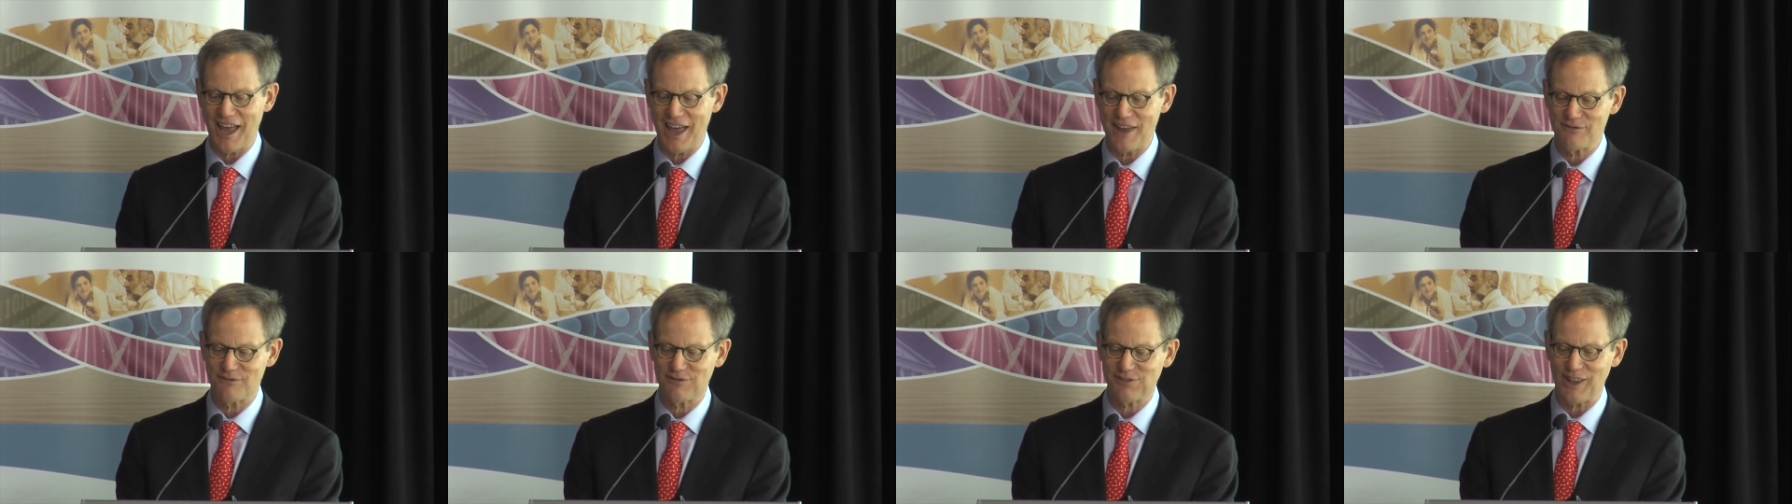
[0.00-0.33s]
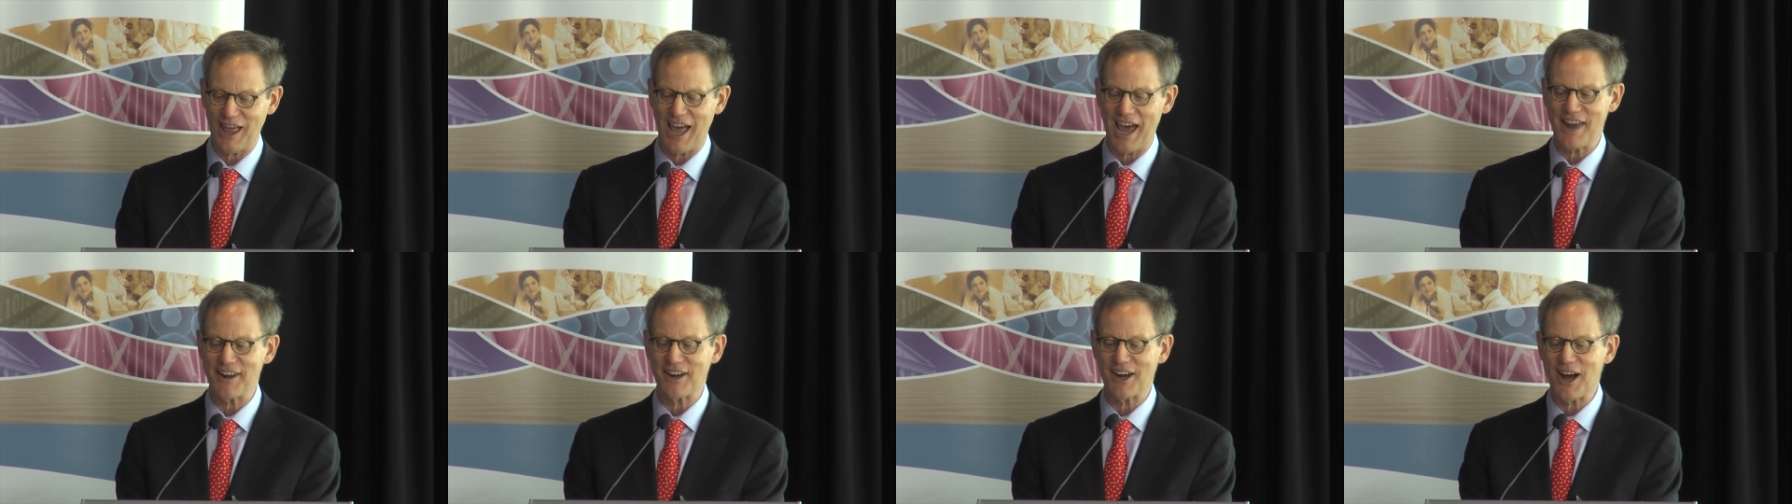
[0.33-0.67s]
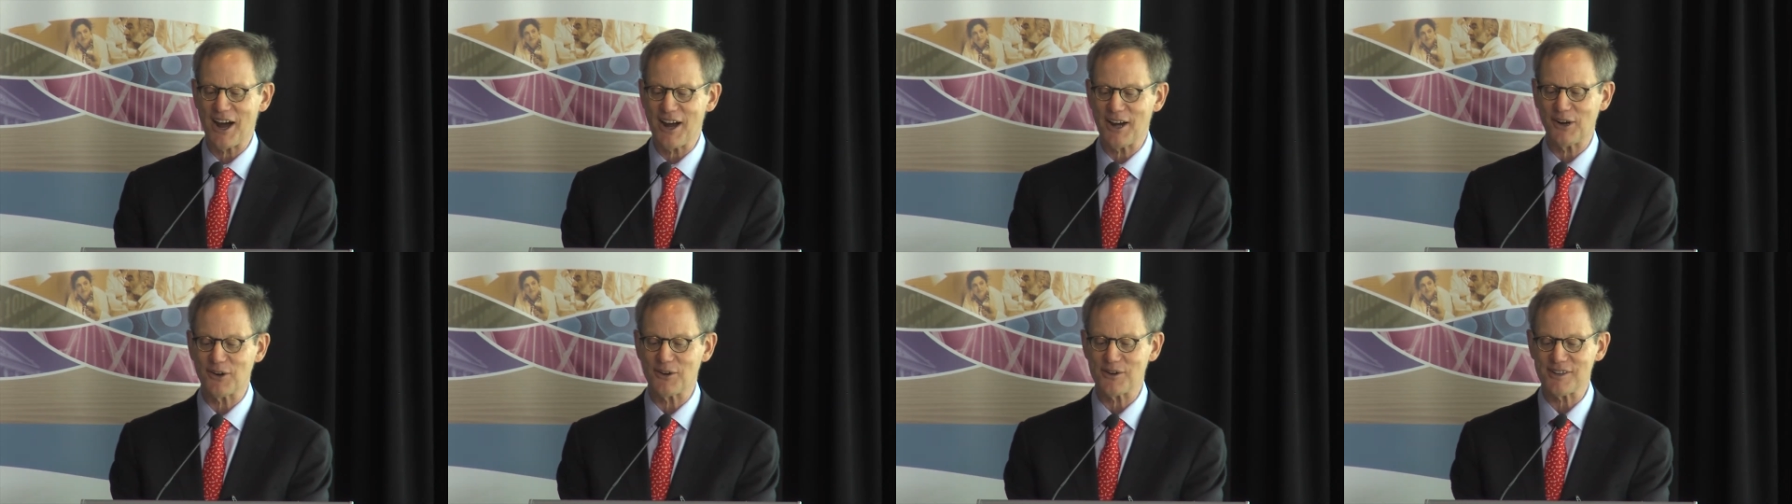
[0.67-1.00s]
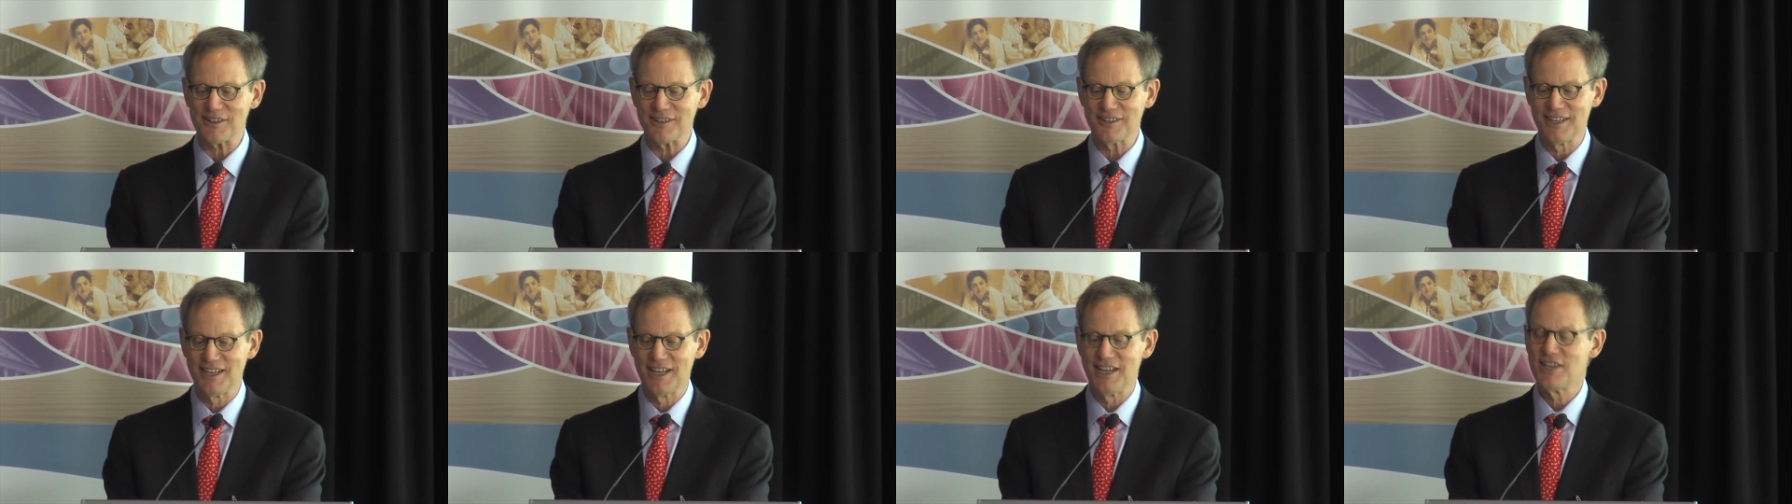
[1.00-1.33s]
and
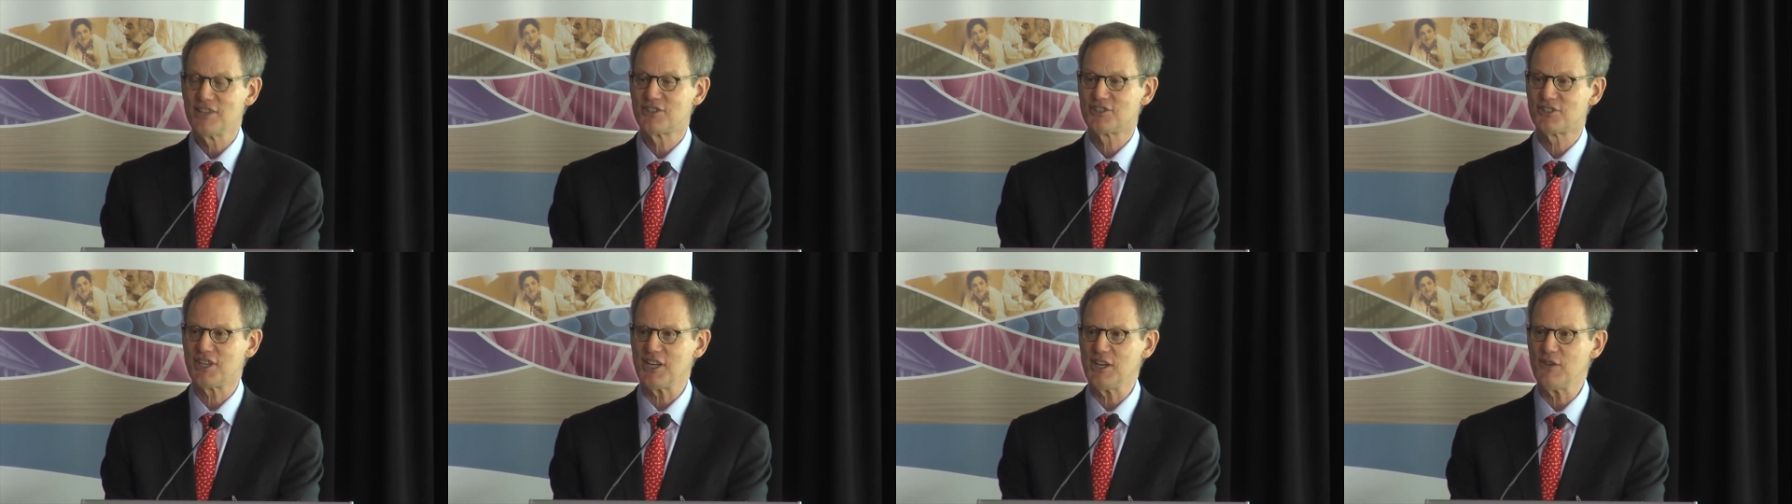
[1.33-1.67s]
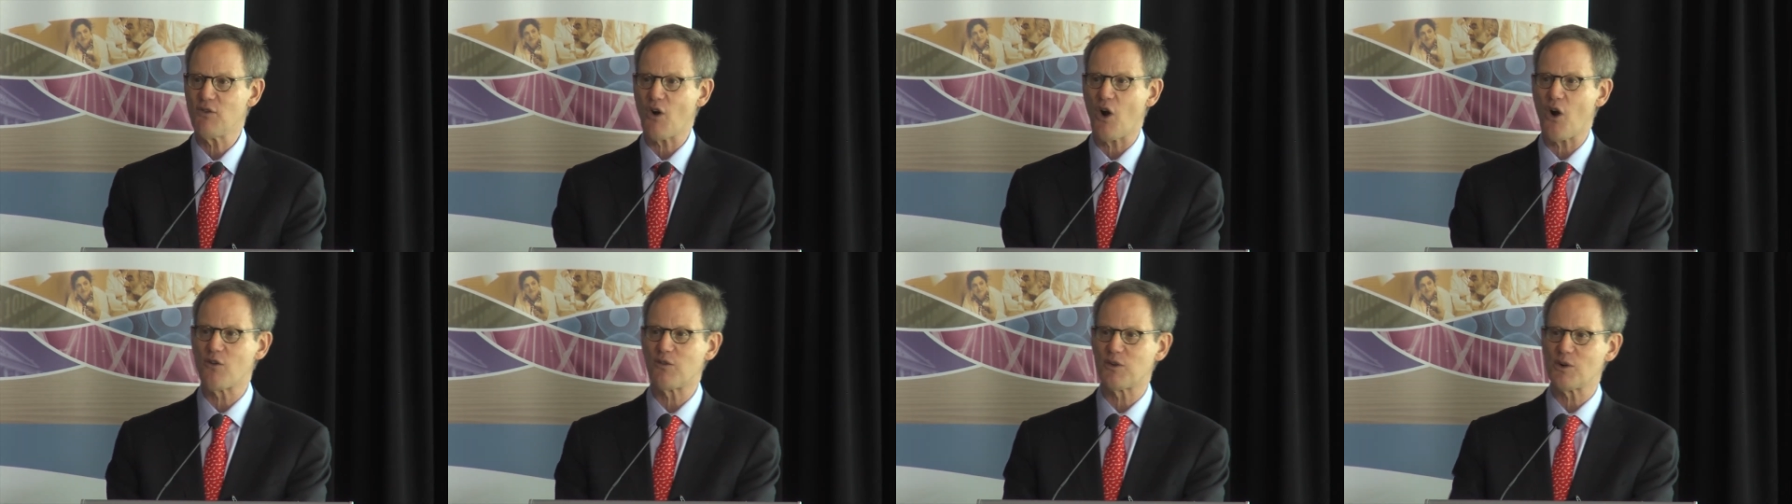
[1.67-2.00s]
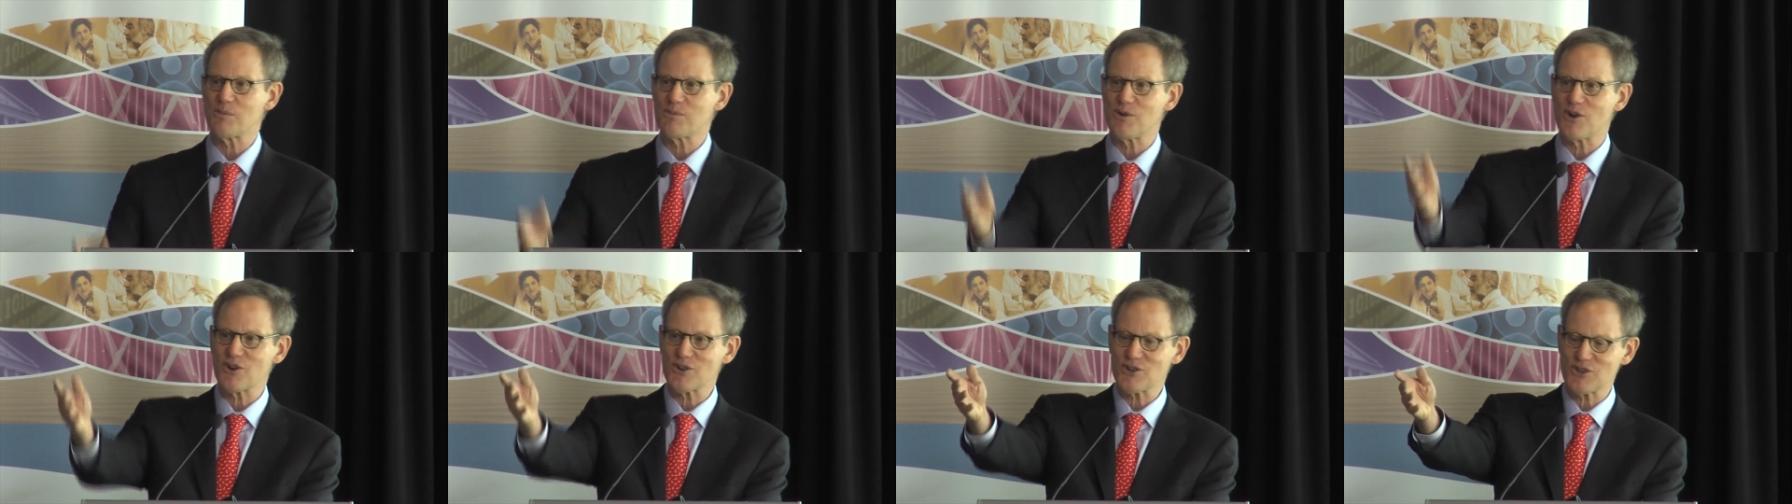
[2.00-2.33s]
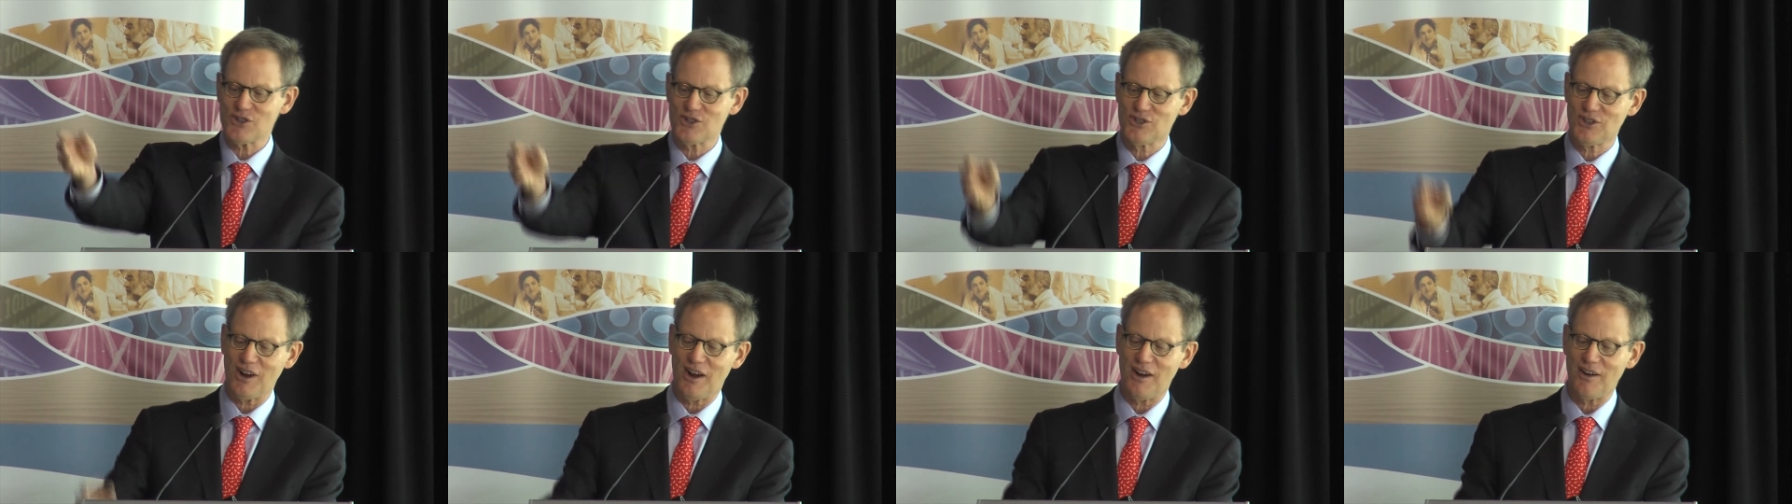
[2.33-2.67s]
Flatiron, Steve
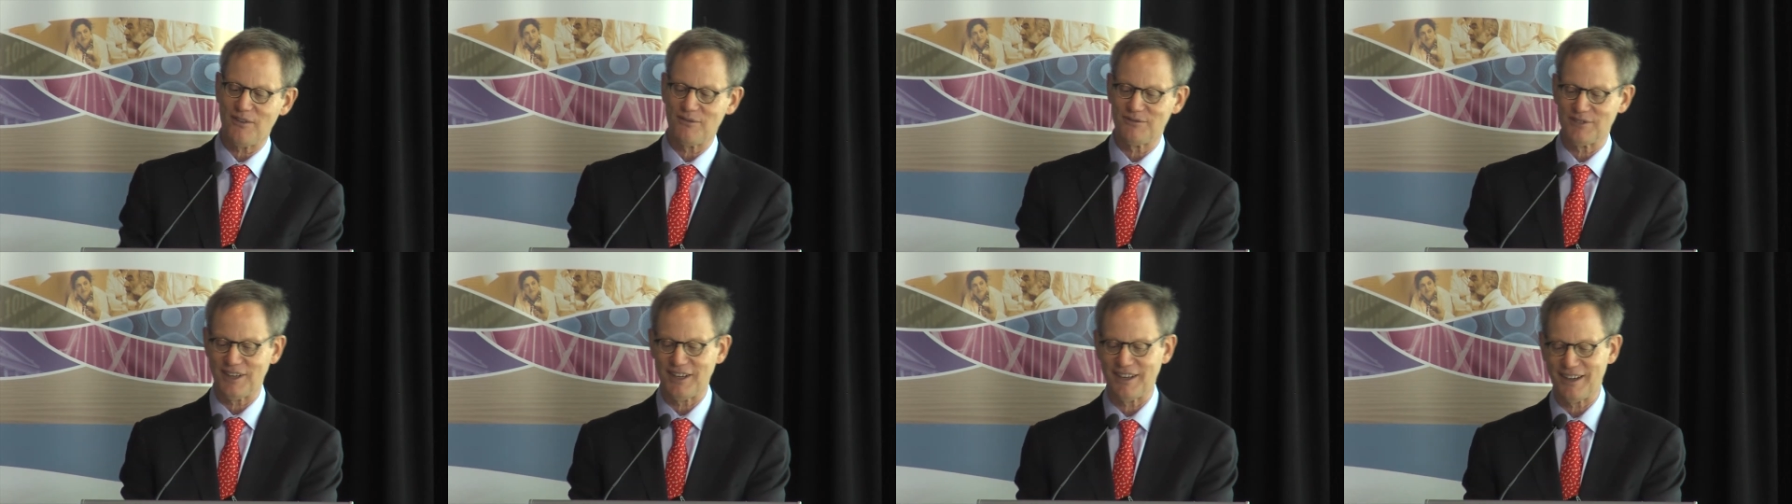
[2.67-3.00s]
Overbush of